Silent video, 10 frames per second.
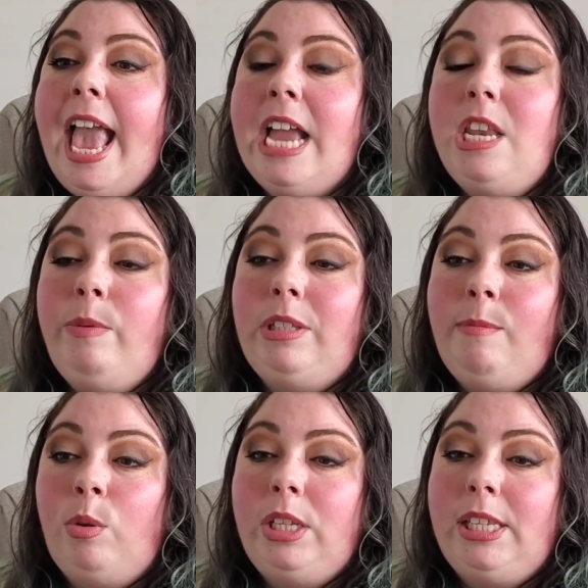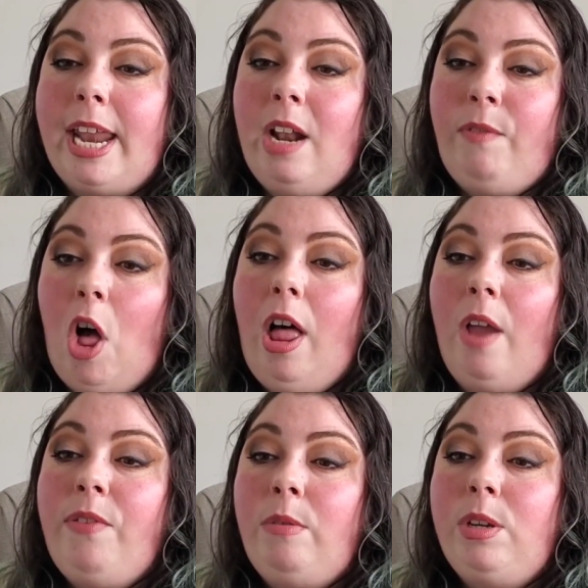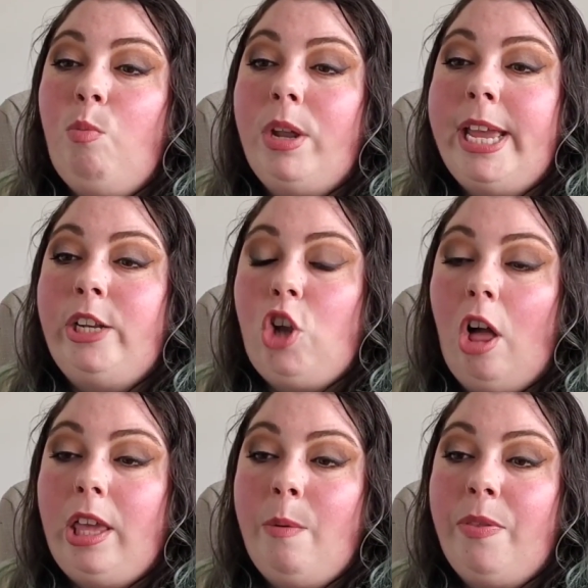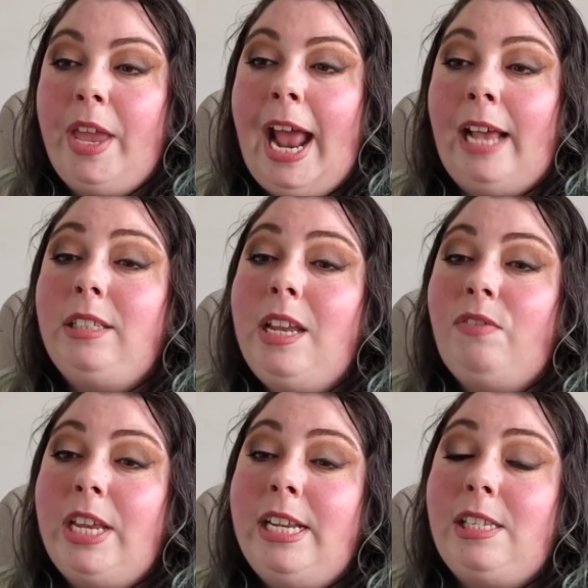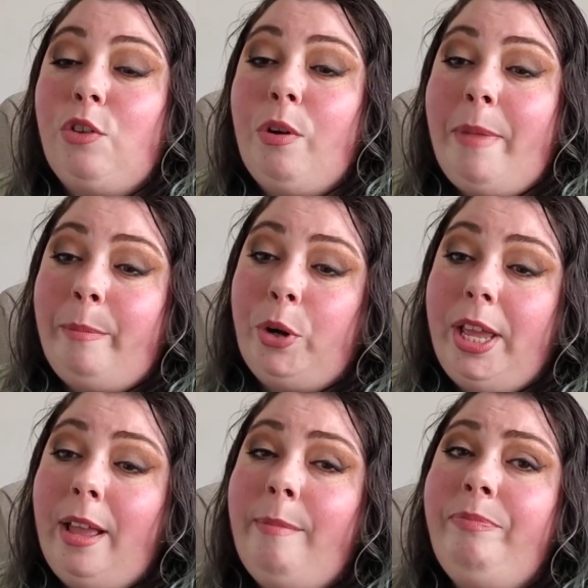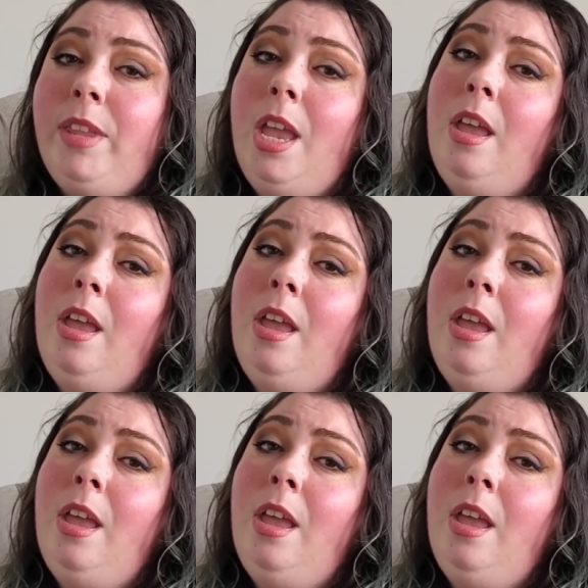Andy was the most excited of all. I found him one night talking with it, asking if Santa still remembered him.